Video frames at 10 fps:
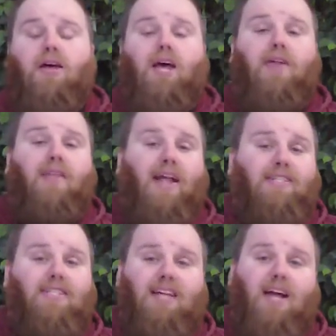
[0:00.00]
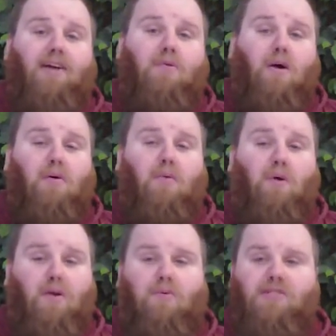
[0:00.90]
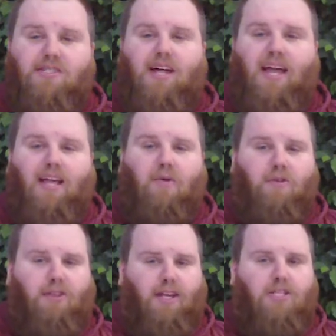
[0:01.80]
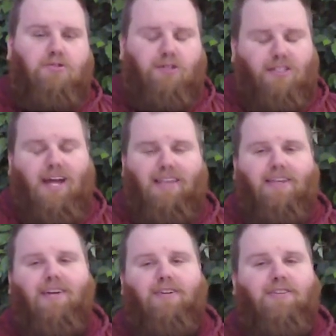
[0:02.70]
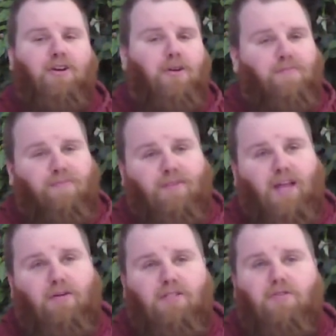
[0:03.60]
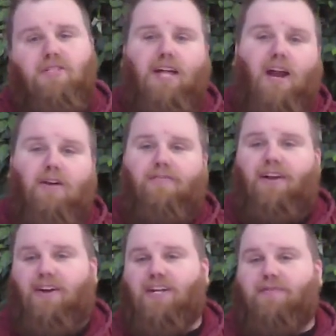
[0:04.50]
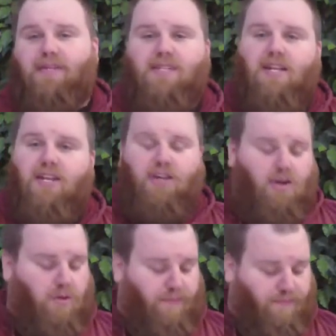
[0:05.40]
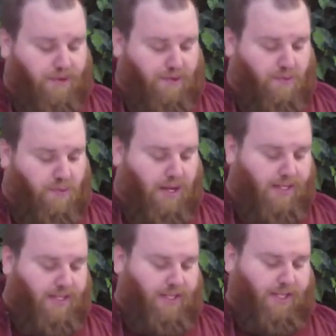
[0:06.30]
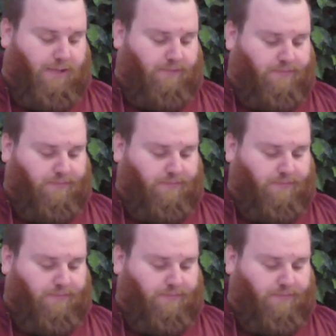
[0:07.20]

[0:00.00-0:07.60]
And that's exactly what it was like with the Israelite leaders. They were so scared of their enemies. They didn't know what to do.